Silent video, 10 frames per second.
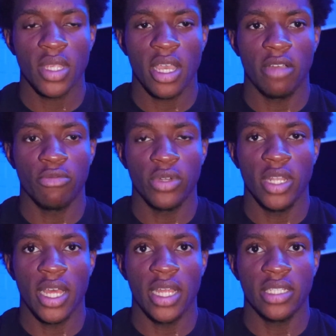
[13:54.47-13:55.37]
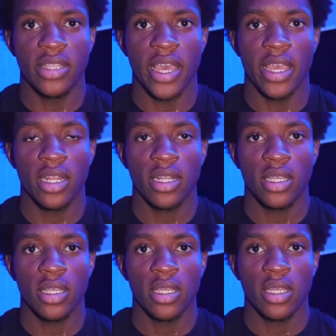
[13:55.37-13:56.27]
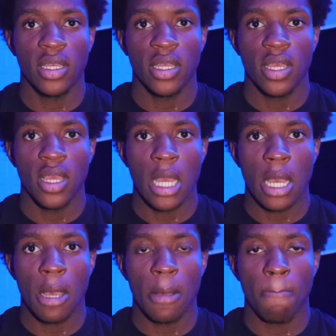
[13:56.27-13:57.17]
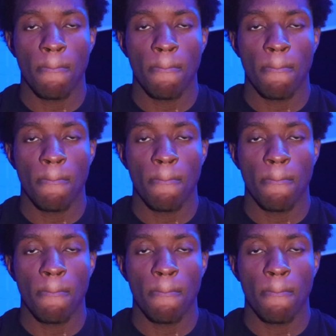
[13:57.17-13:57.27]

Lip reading: I've realized that I